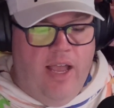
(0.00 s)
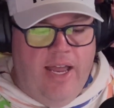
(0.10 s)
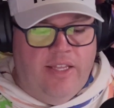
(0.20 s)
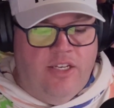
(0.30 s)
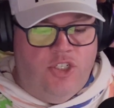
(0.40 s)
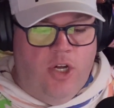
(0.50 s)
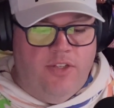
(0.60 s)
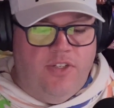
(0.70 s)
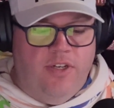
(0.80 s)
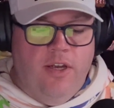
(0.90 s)
adding that
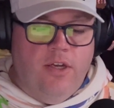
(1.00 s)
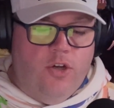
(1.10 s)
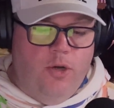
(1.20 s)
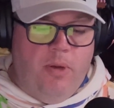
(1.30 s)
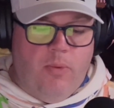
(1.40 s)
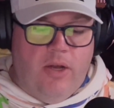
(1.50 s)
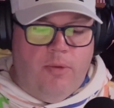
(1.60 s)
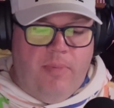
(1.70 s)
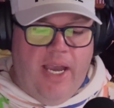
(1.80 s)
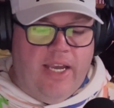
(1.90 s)
Johnson could be
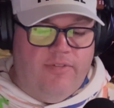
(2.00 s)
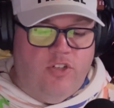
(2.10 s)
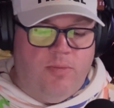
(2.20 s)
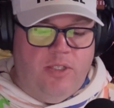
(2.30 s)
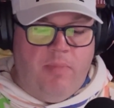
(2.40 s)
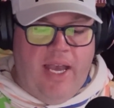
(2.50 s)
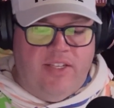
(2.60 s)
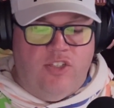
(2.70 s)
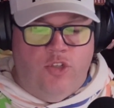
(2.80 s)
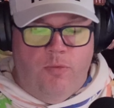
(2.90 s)
welcomed back after Smith
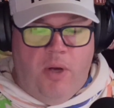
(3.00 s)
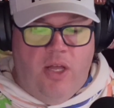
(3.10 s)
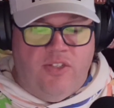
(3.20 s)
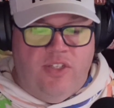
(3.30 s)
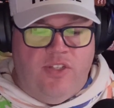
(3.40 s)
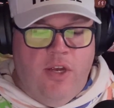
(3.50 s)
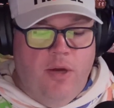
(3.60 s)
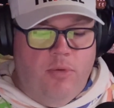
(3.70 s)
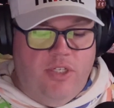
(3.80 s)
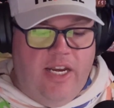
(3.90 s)
passes new policies
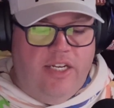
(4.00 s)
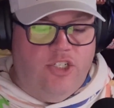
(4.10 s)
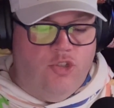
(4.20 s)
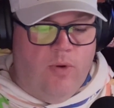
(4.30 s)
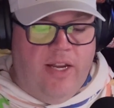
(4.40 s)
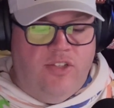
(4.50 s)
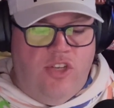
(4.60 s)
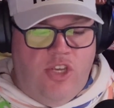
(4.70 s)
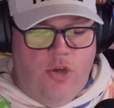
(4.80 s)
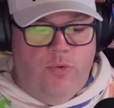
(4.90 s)
pertaining to trans
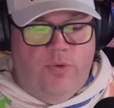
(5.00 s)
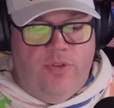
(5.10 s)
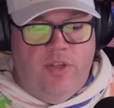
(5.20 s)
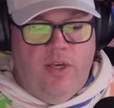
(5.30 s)
youth.